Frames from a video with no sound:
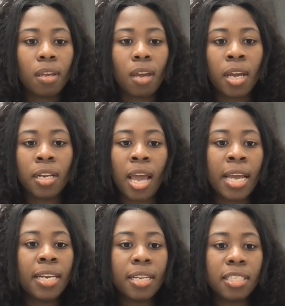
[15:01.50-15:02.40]
I, I,
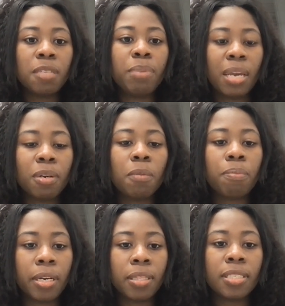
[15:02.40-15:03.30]
needed to be able to
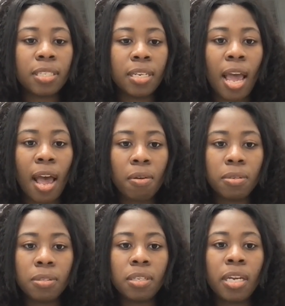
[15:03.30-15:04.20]
bring this in
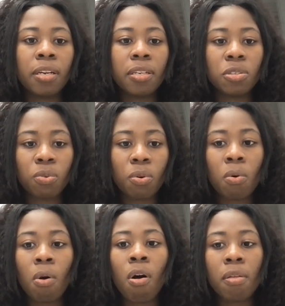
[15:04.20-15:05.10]
house and
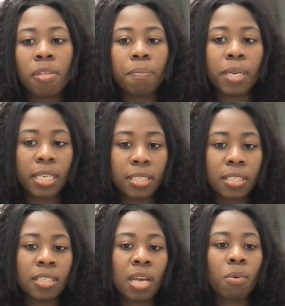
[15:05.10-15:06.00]
control all the
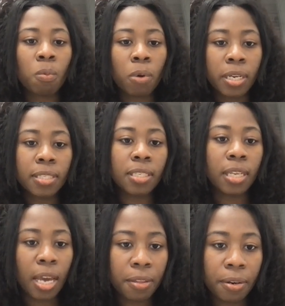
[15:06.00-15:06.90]
pieces that were working
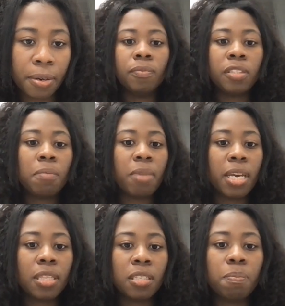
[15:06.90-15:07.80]
together to
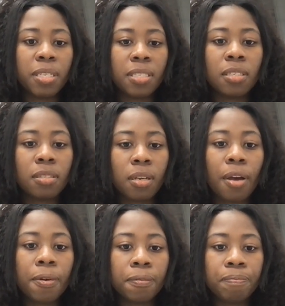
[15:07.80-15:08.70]
make this business
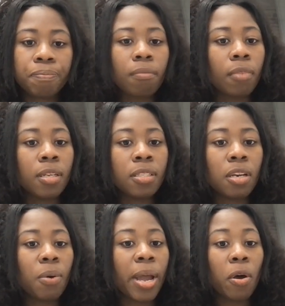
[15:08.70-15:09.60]
go.
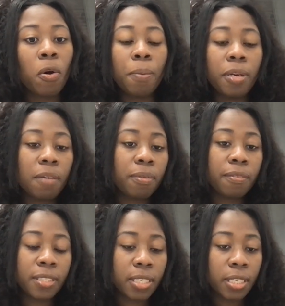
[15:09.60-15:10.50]
So I opened up a
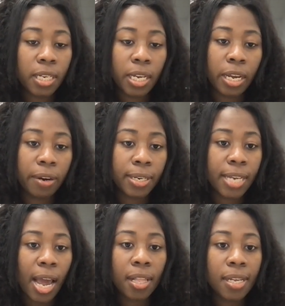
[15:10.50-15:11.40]
facility here in
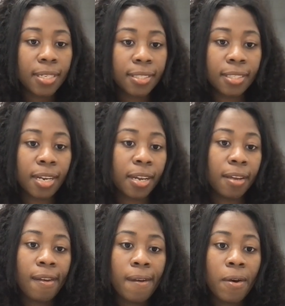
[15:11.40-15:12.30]
Dallas and
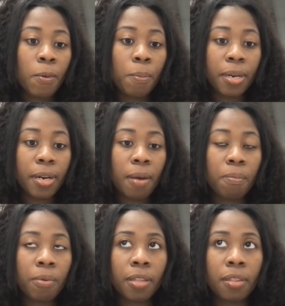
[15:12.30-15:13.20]
I opened it
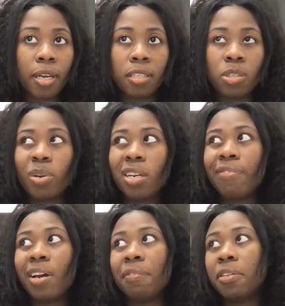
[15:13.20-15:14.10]
up with like
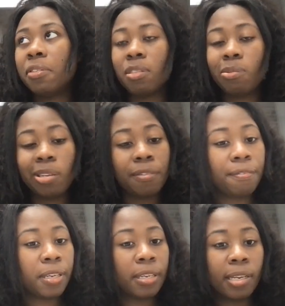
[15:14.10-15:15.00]
2,500 square feet